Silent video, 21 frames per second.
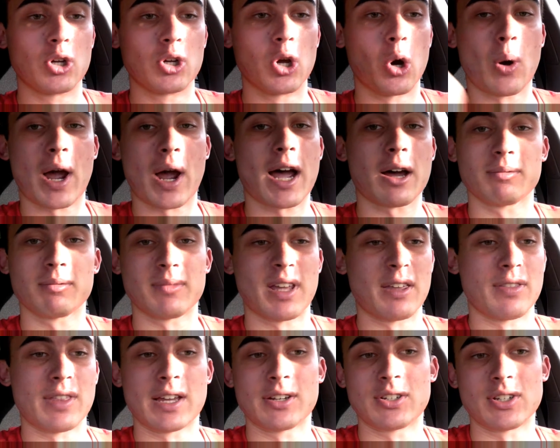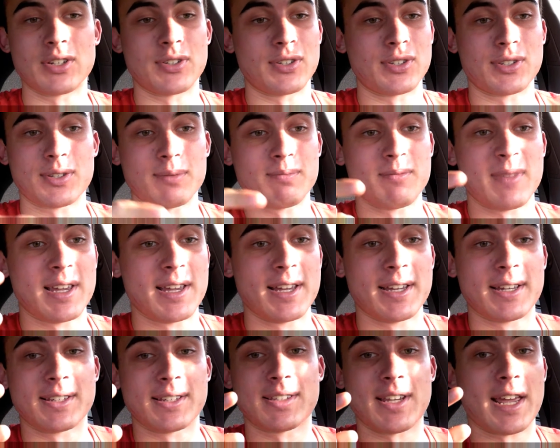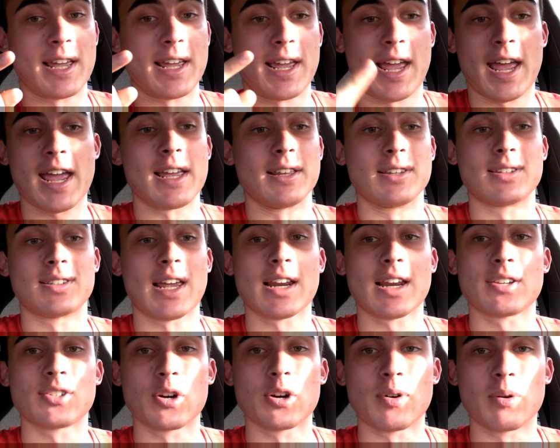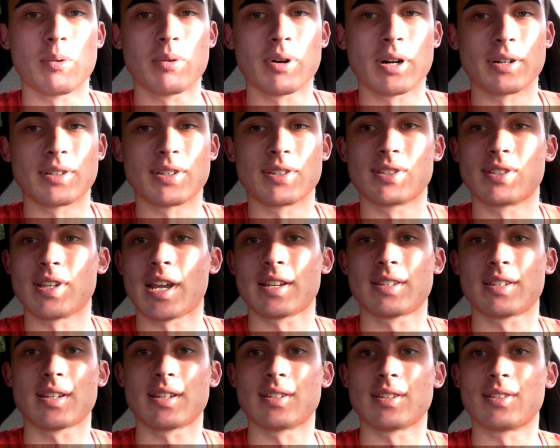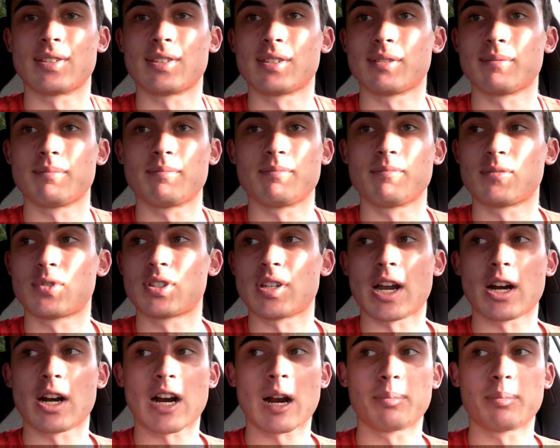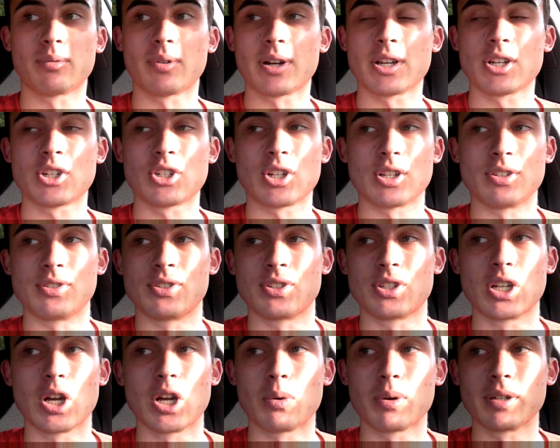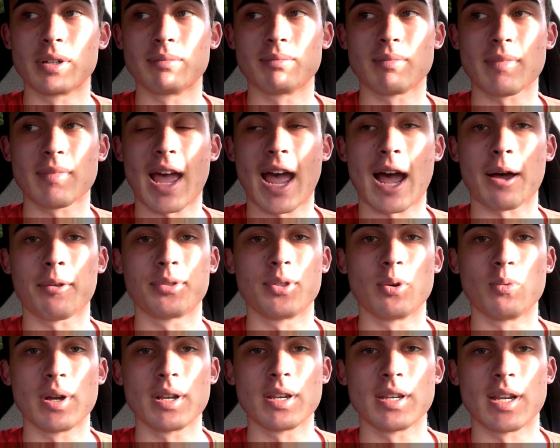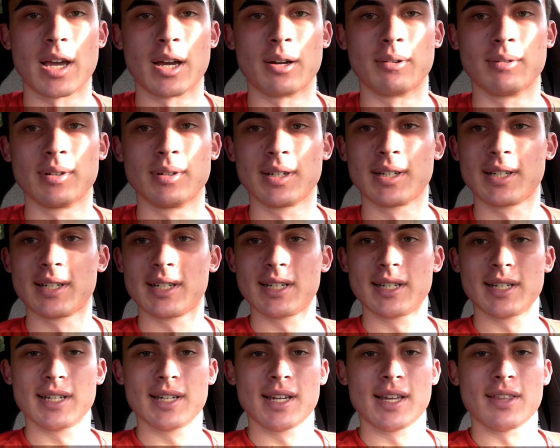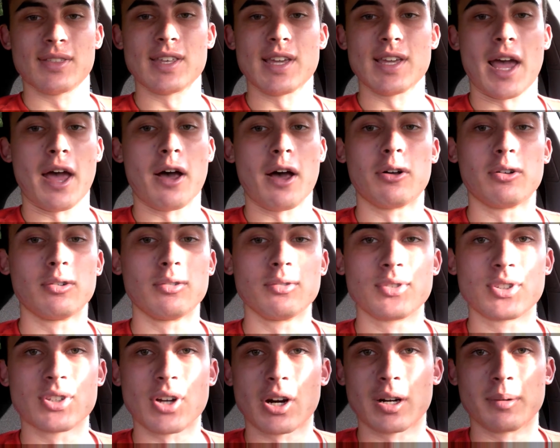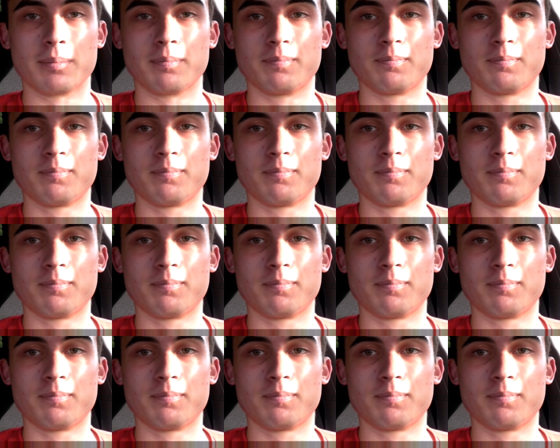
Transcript: go out and they just say, hey, Santa's overworked. Santa's entire operation's going out the window. The elves are